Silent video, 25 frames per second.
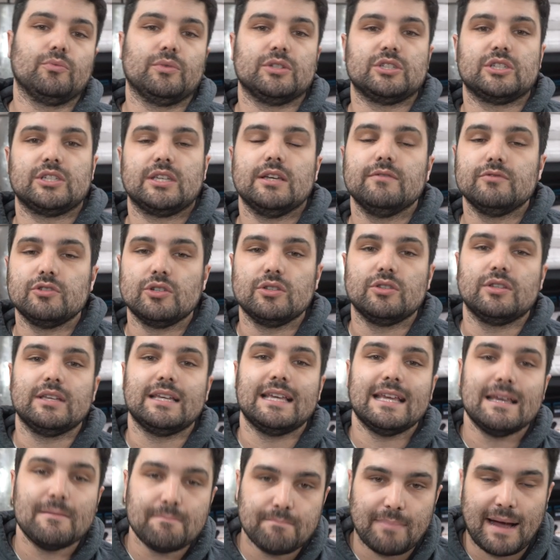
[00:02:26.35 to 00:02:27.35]
which gives you the
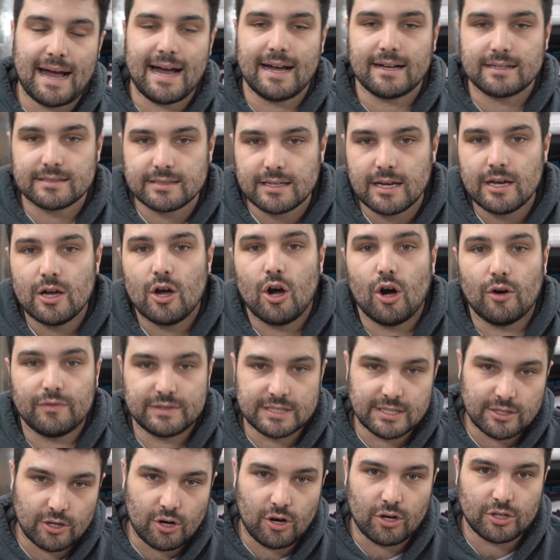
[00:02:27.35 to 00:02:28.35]
impact of a
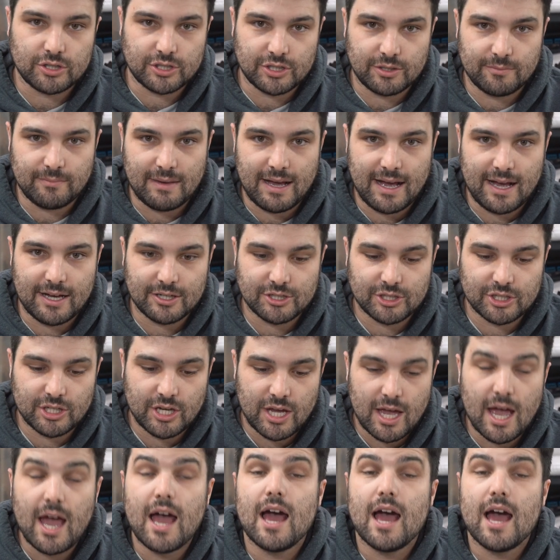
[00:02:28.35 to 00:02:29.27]
decoction mash.